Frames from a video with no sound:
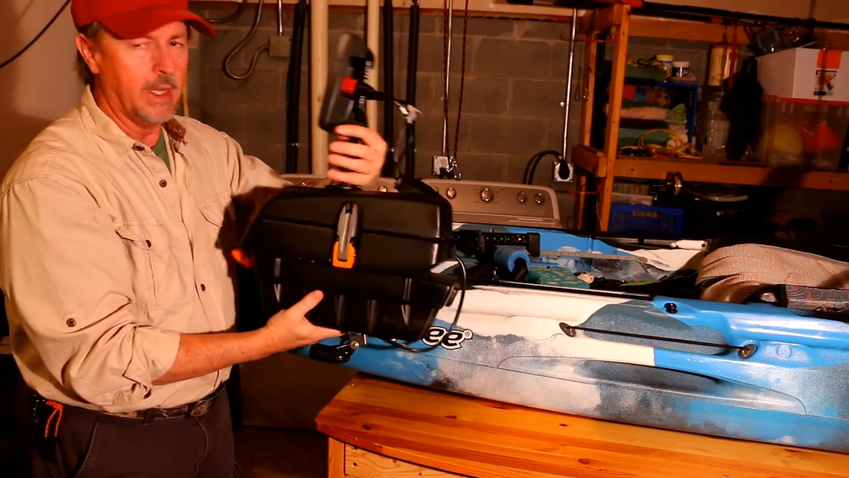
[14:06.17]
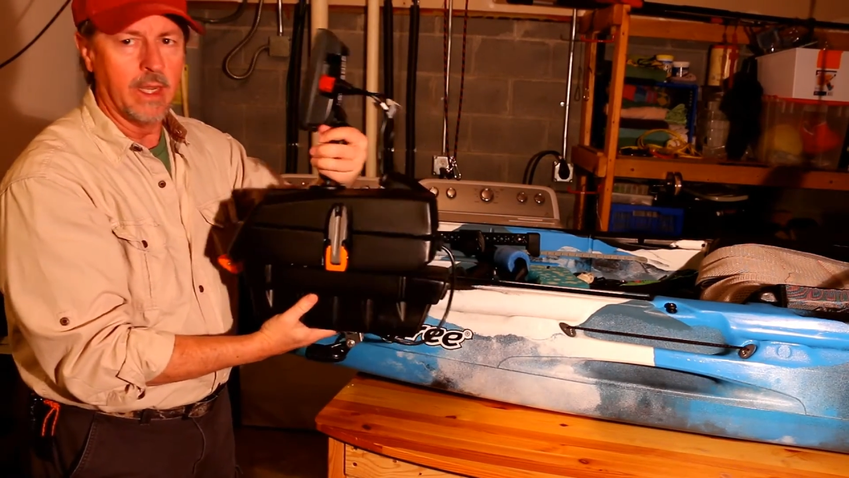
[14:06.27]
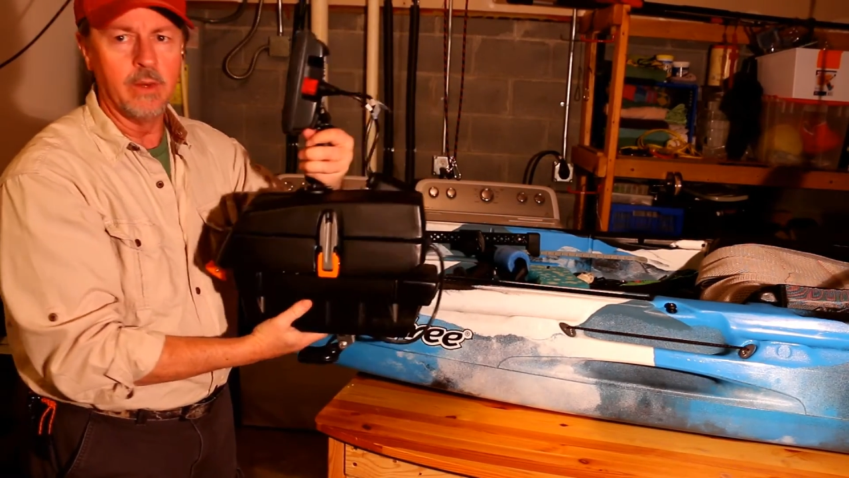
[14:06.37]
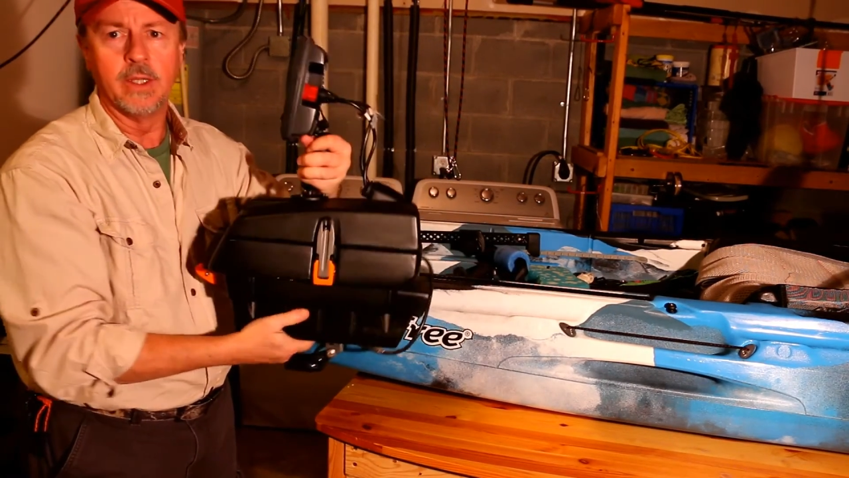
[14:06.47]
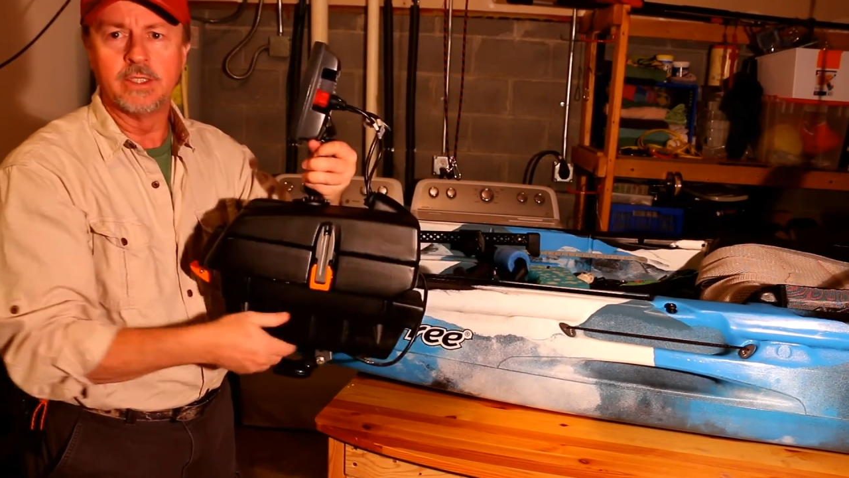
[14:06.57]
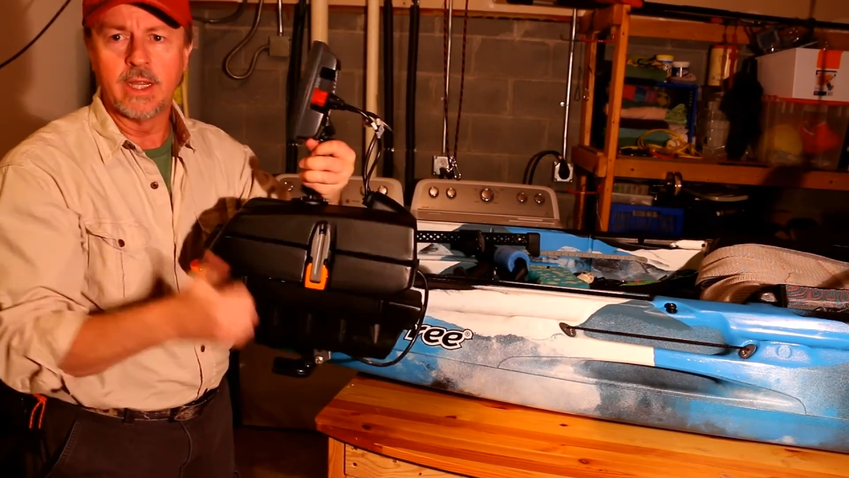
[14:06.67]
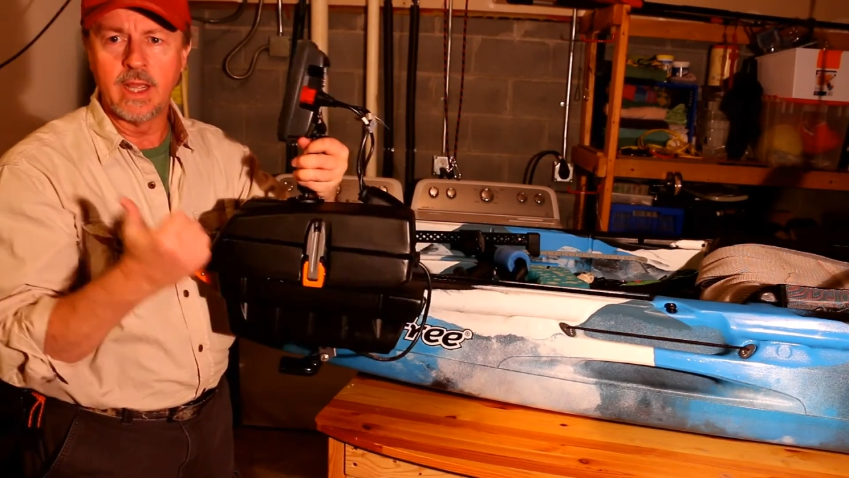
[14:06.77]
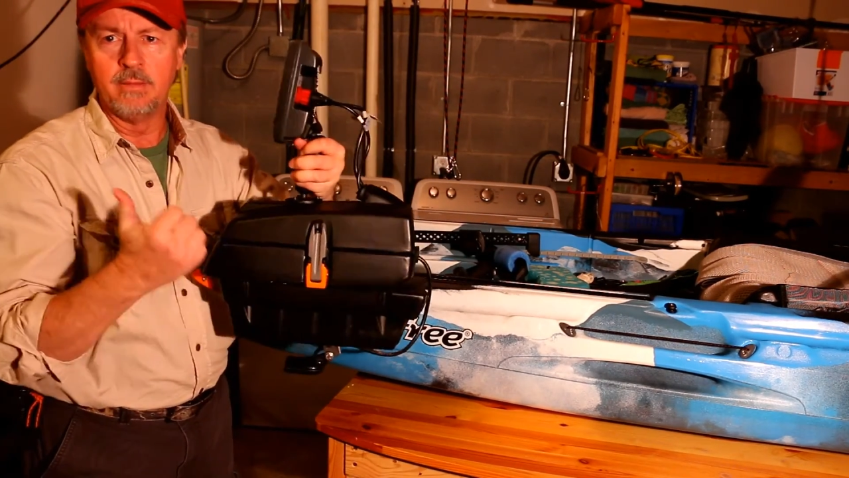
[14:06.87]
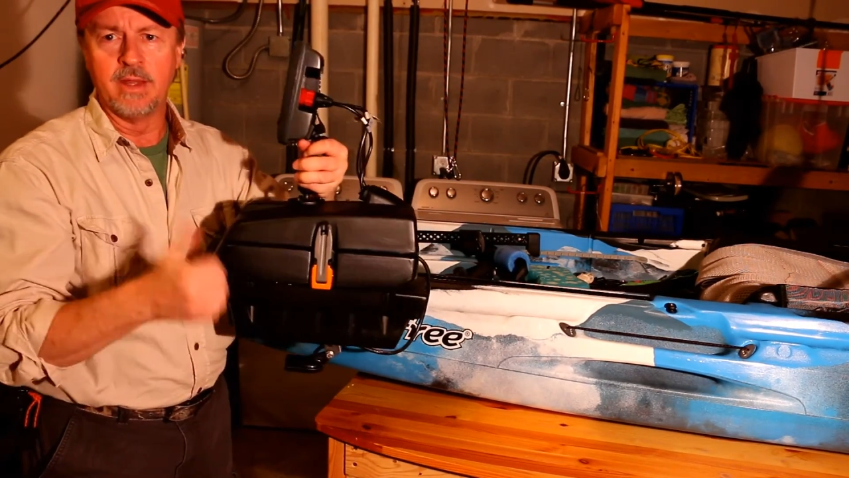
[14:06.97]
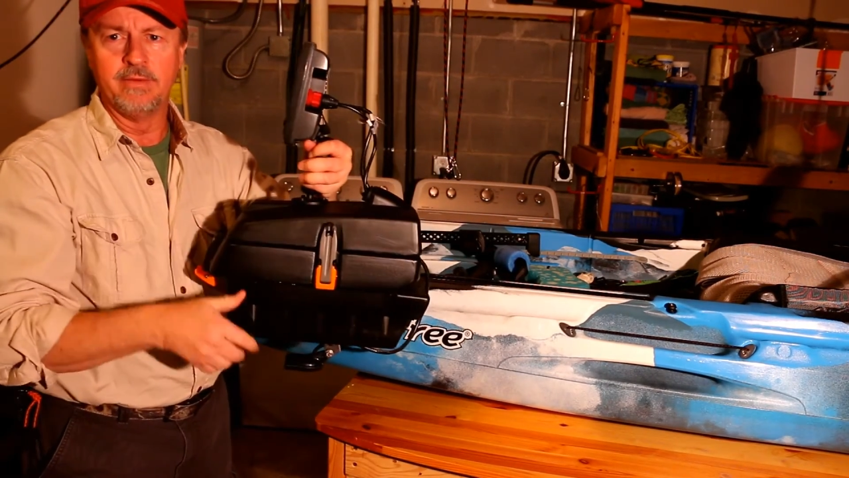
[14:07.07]
anyway, check
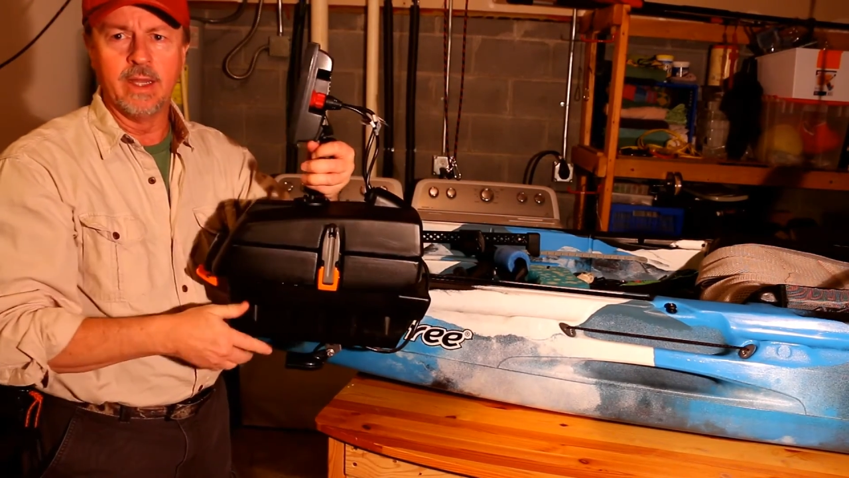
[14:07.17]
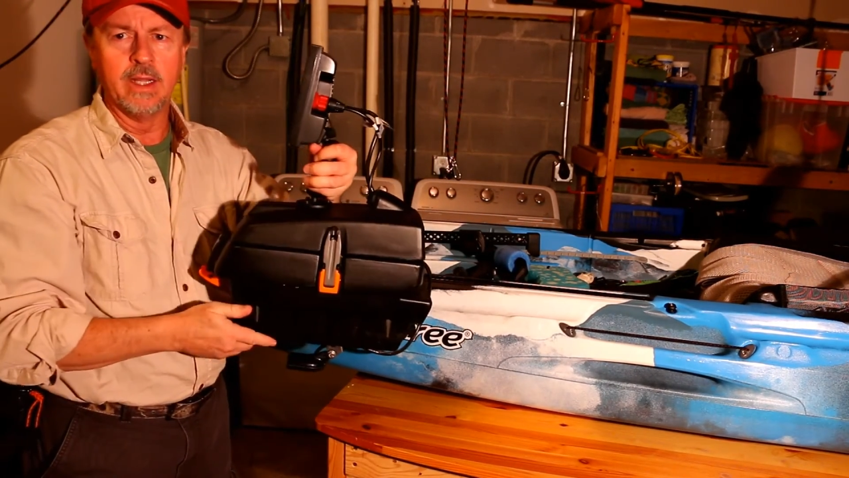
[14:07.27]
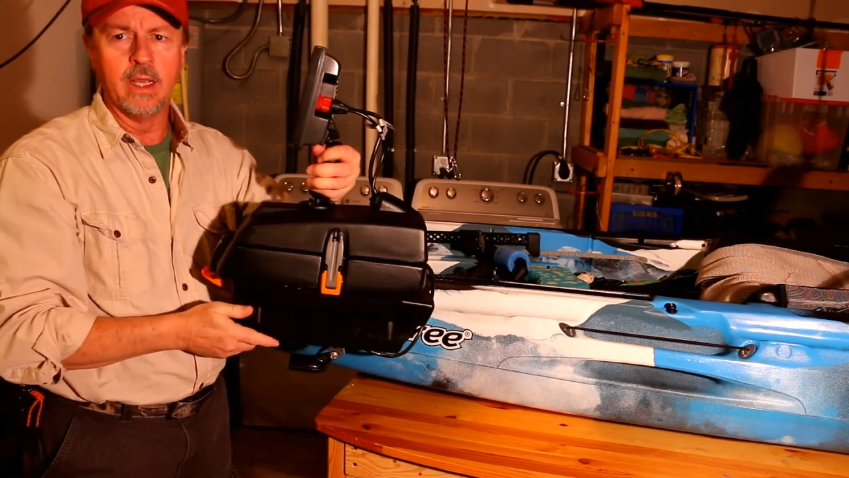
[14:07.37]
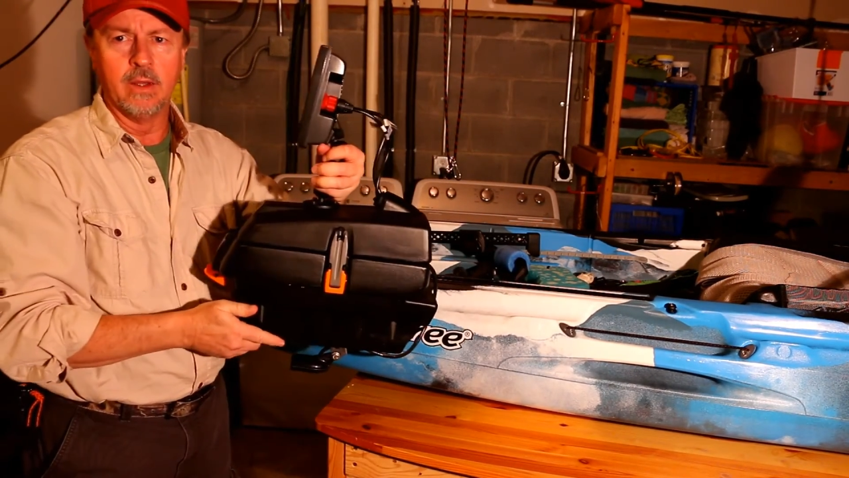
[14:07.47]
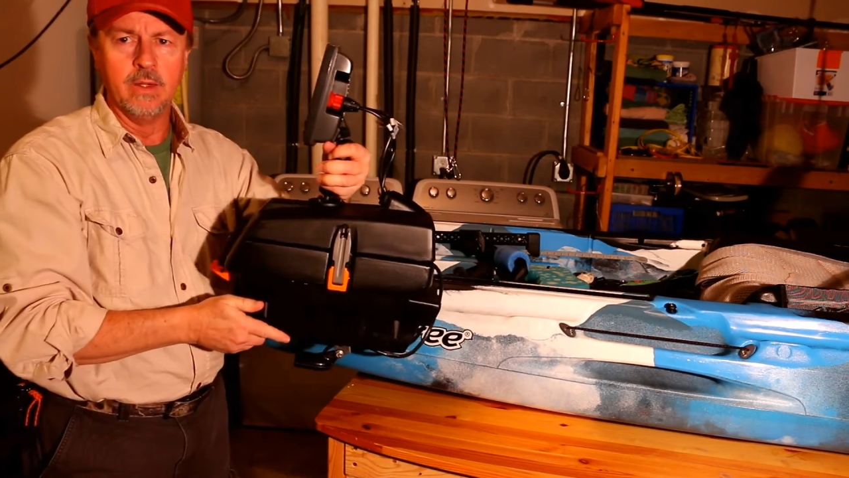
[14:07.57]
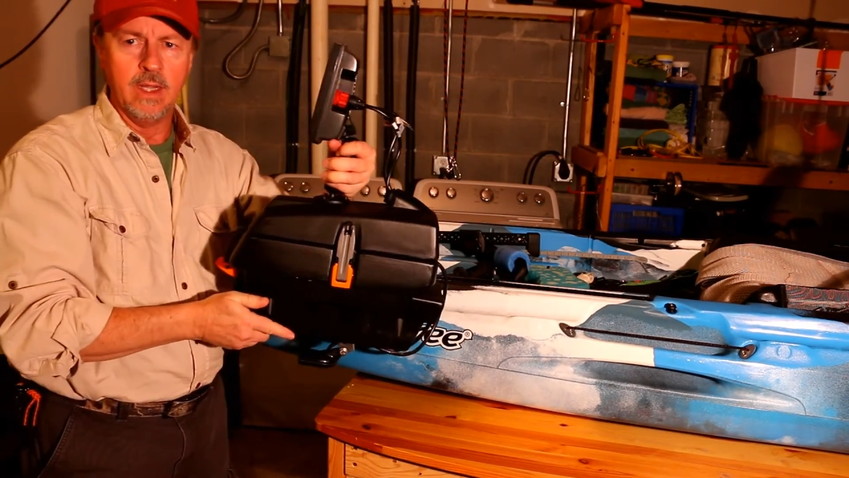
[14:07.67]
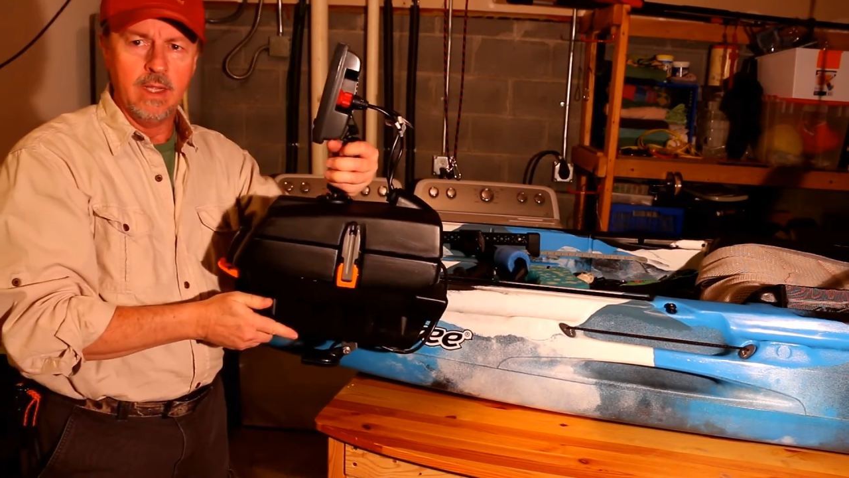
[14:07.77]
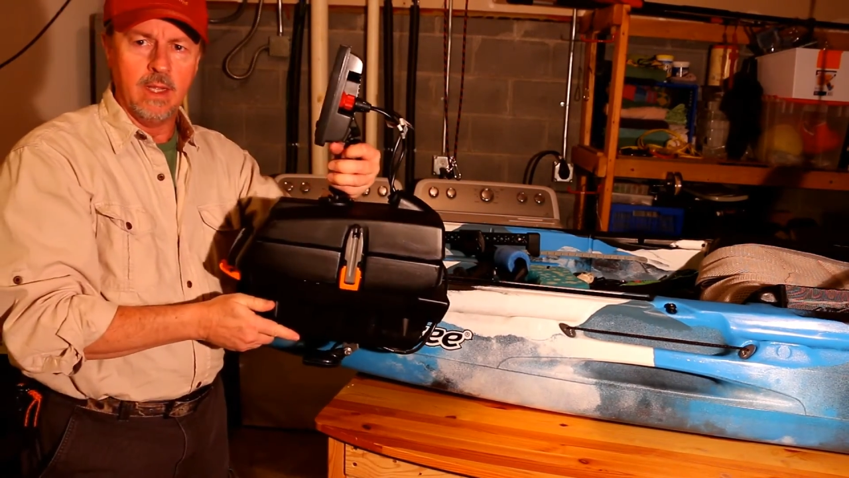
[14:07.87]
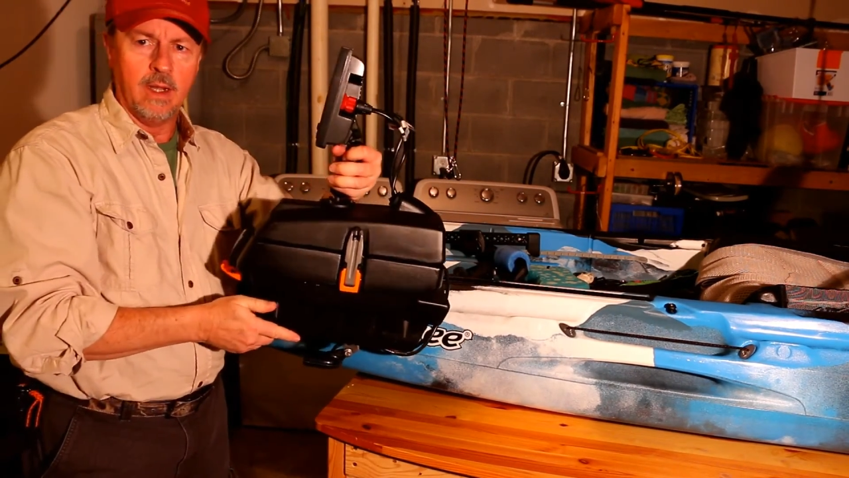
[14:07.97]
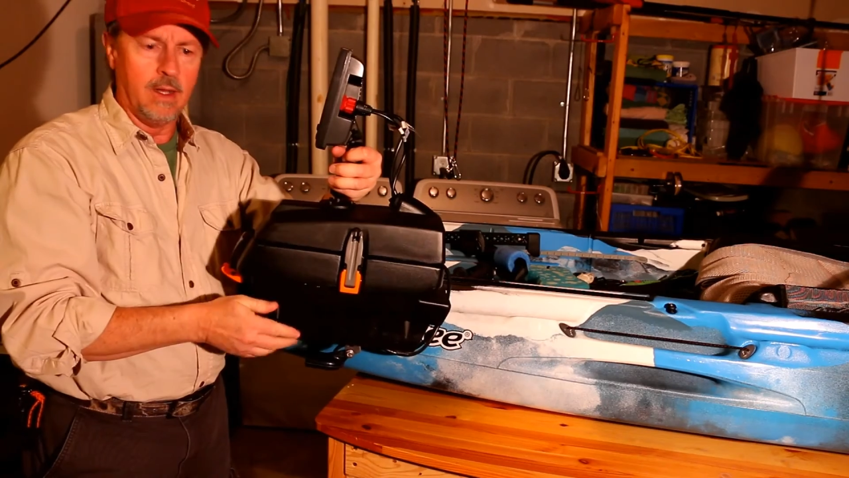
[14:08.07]
out my video
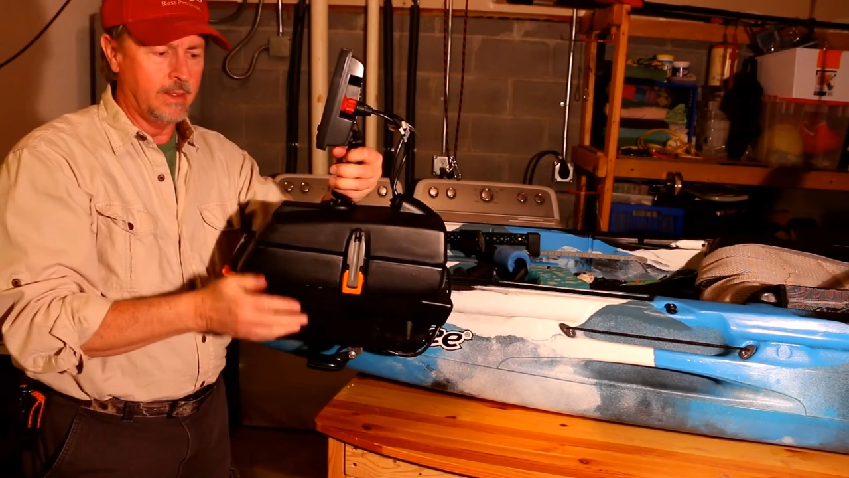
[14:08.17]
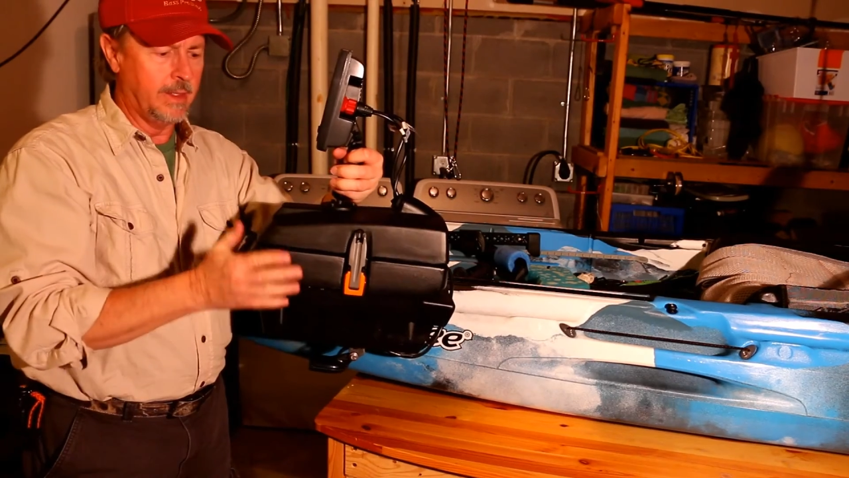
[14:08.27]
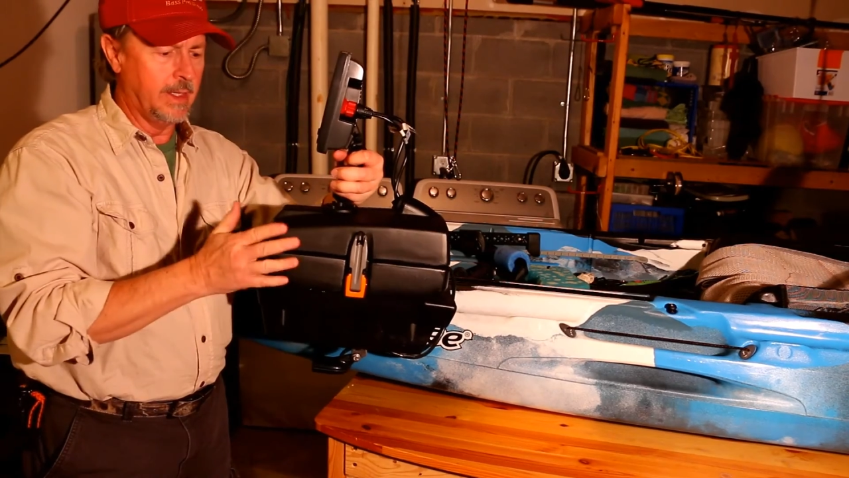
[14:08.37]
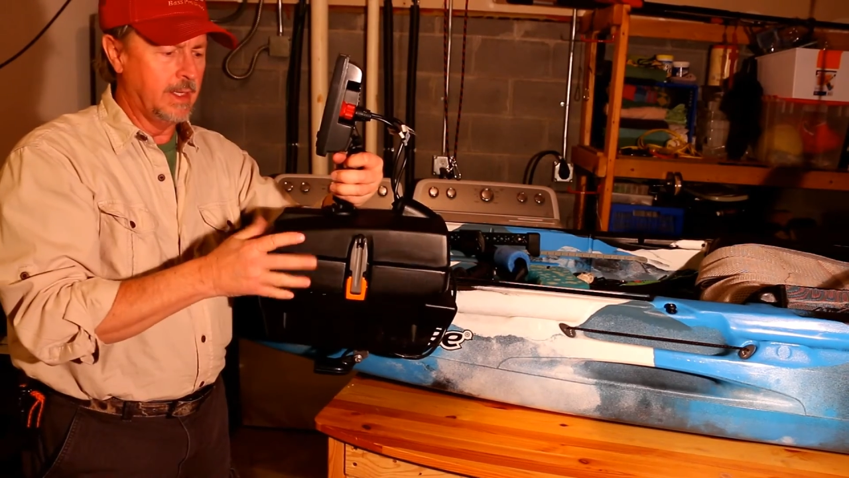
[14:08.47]
on